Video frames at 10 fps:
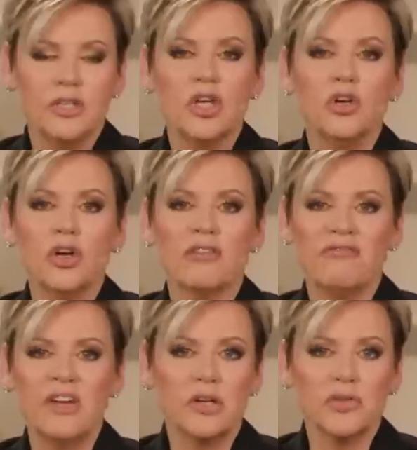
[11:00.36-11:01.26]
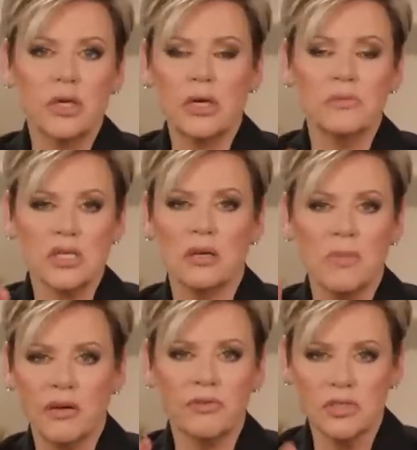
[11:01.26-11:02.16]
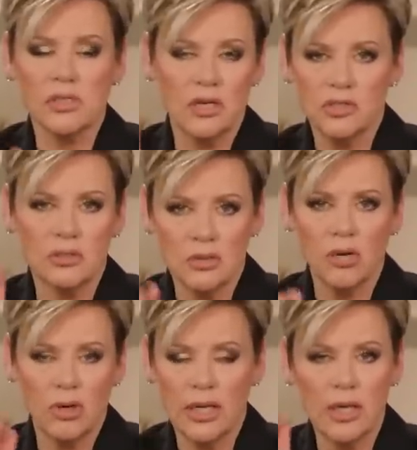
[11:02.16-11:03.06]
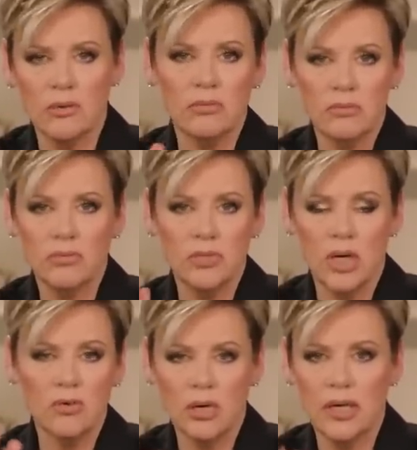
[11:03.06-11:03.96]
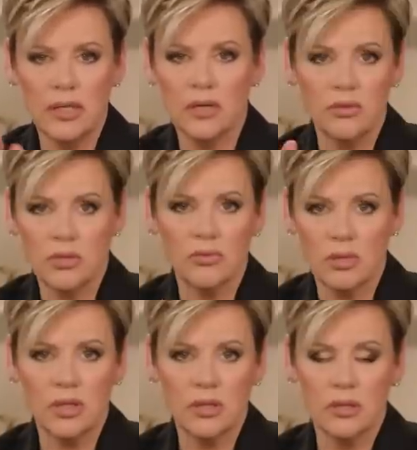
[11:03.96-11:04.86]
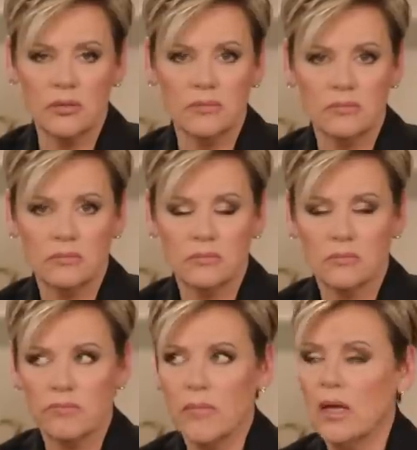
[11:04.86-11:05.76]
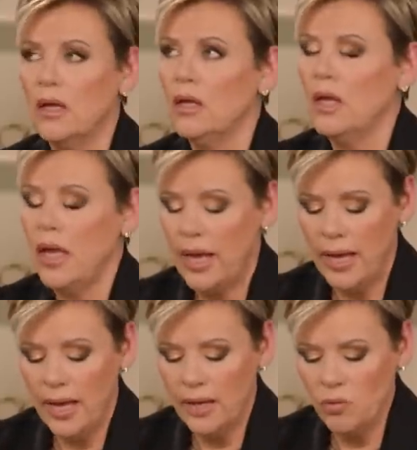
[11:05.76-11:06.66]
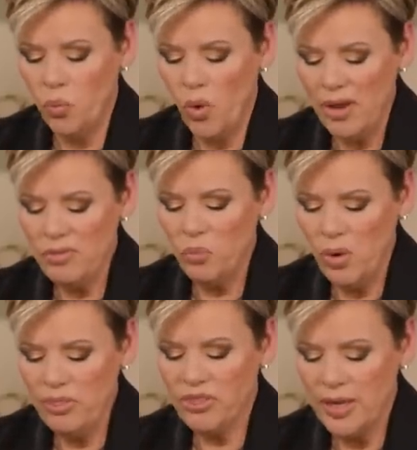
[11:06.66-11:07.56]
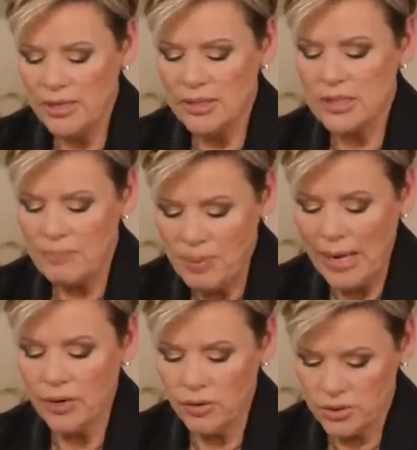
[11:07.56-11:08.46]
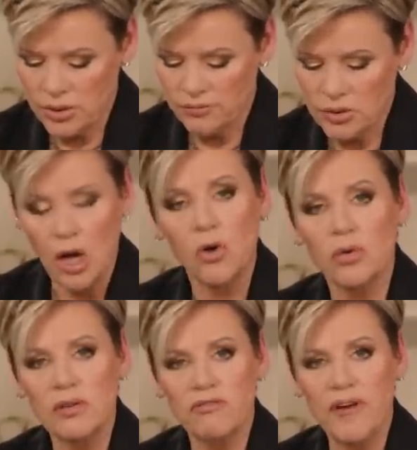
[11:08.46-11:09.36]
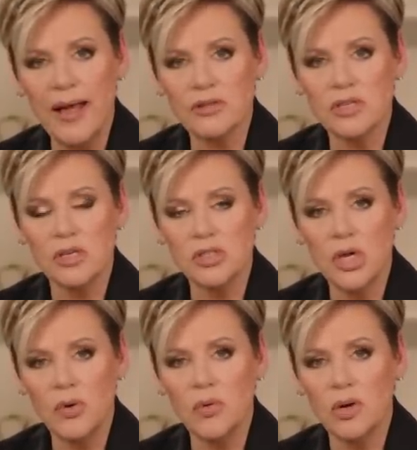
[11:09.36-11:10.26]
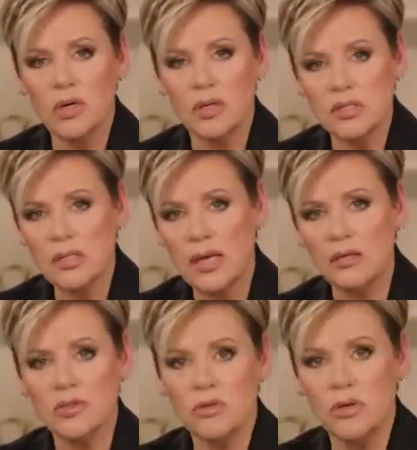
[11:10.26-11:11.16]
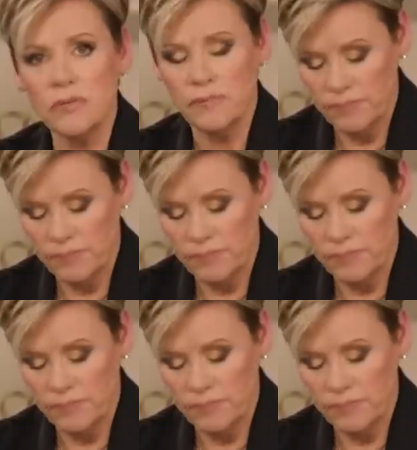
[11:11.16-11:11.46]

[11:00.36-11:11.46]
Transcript: until your victory comes into manifestation. Don't let go. Don't let go. Don't let go. And one thing that's imperative to holding fast is knowing what God's saying to you.